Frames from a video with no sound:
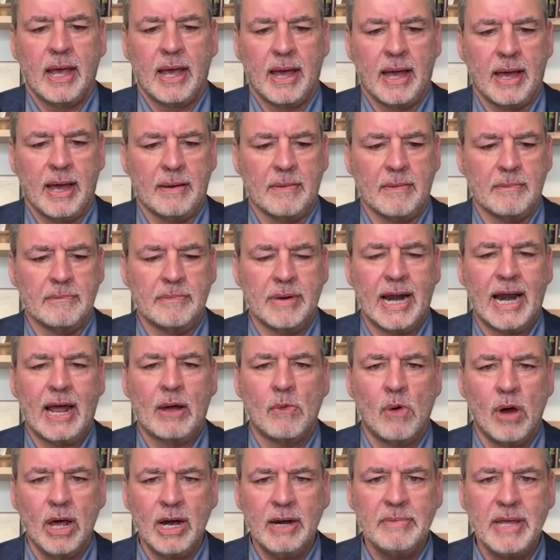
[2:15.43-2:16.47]
But I
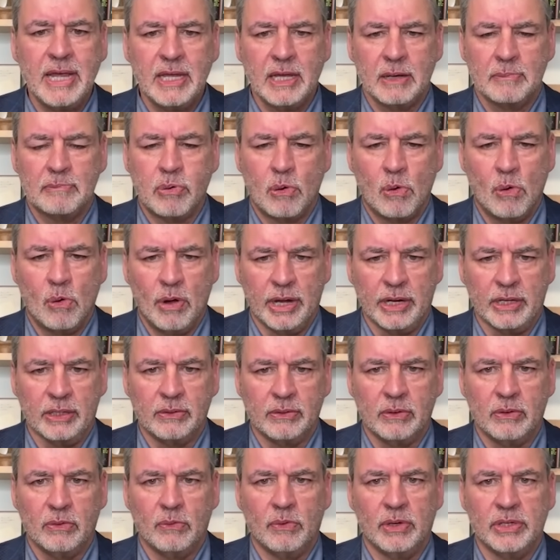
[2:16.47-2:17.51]
want to make a point,
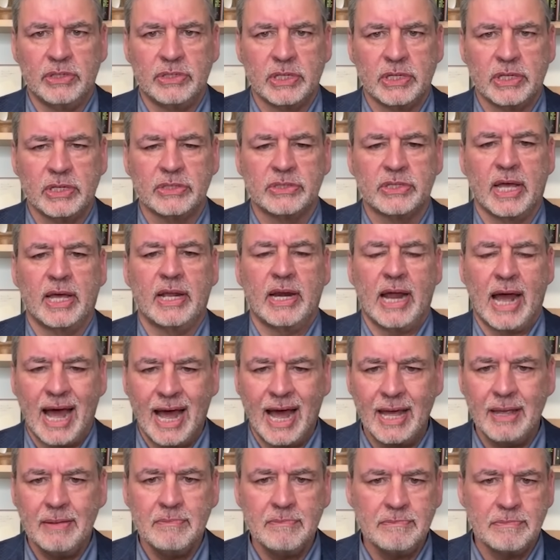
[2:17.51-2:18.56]
which is that
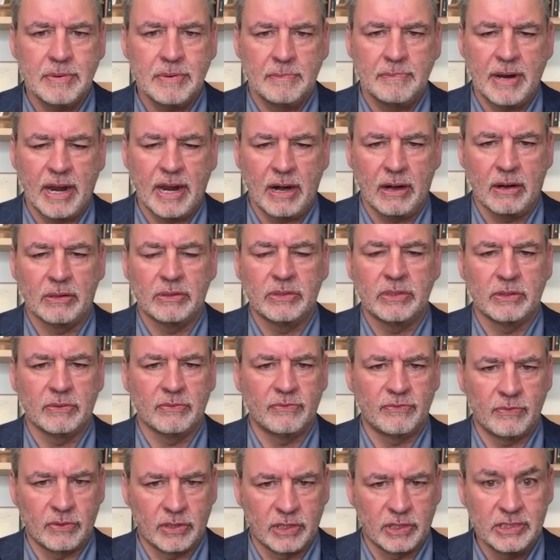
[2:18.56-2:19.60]
I'm prepared to
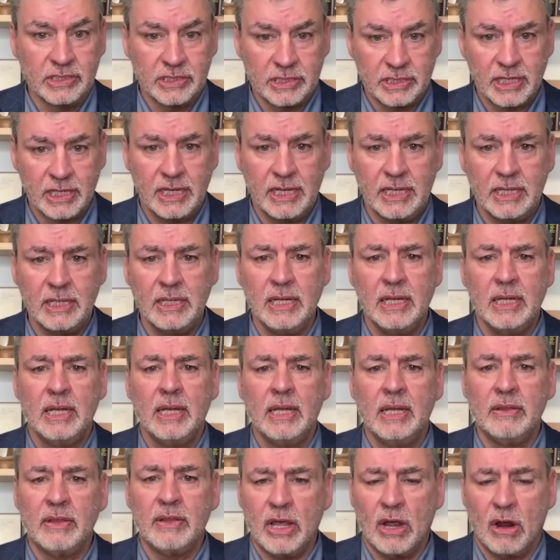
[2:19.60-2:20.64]
concede
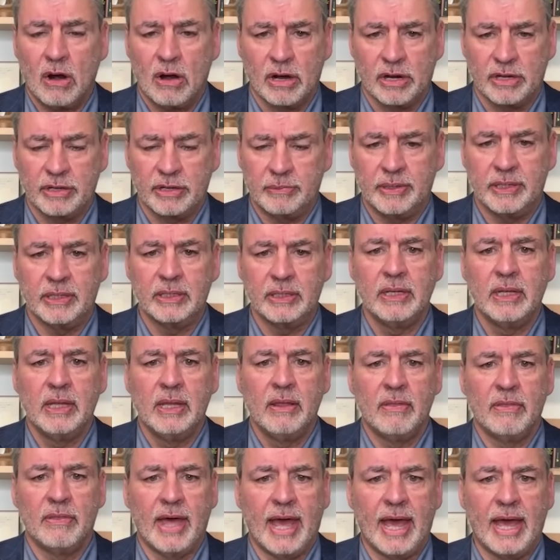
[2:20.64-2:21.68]
the argument
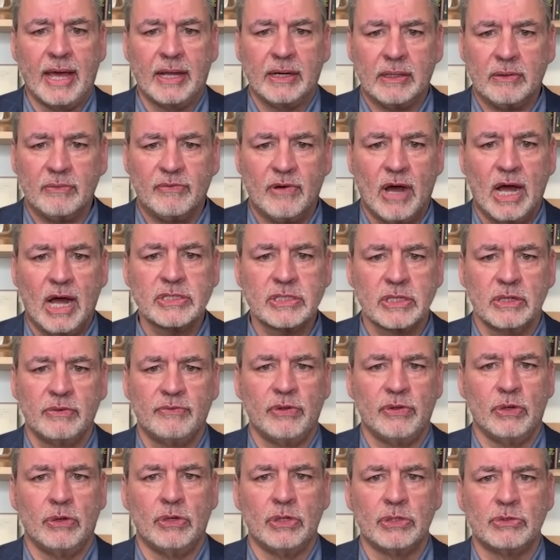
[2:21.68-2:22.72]
that fossil
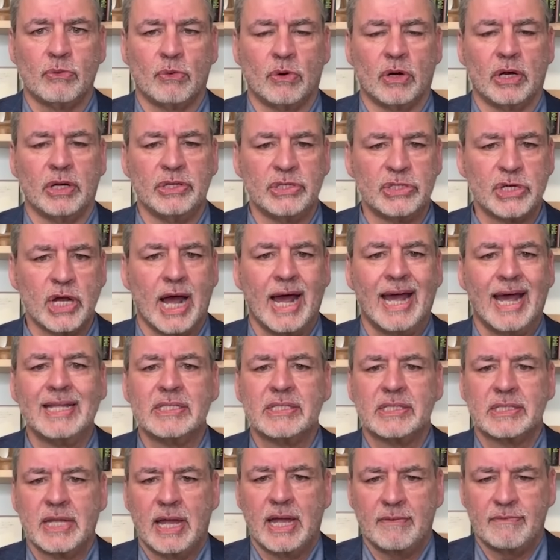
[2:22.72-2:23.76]
fuels were a
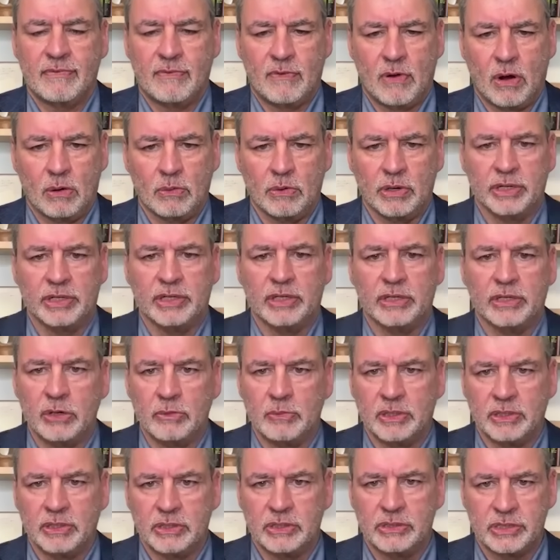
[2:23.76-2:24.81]
giant step forward in
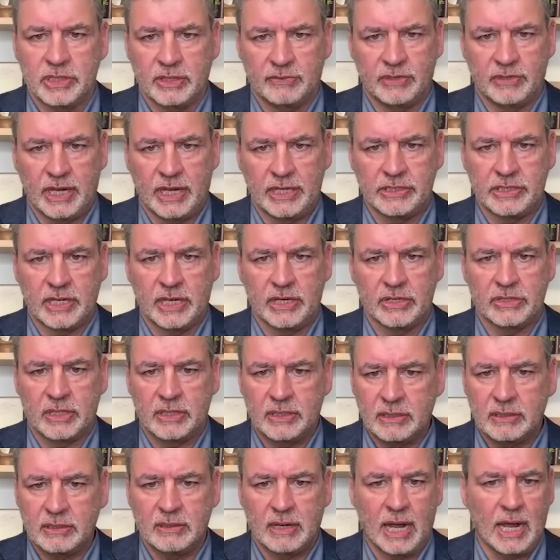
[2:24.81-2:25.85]
human
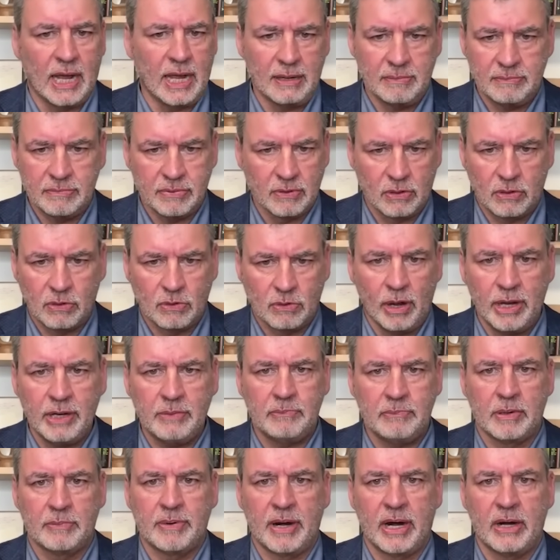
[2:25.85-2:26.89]
civilization. I'm
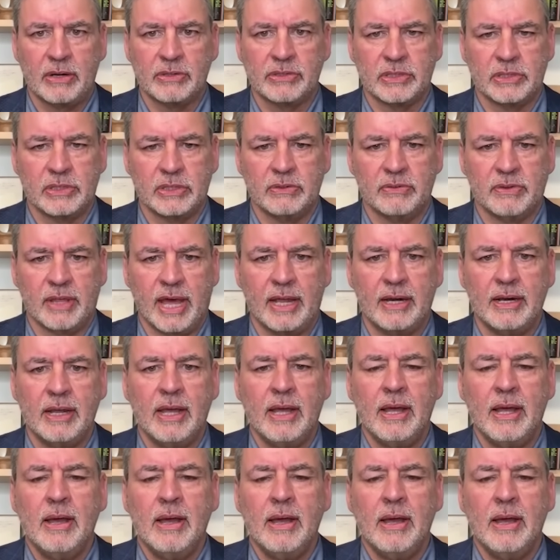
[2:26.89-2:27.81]
quite prepared to do that.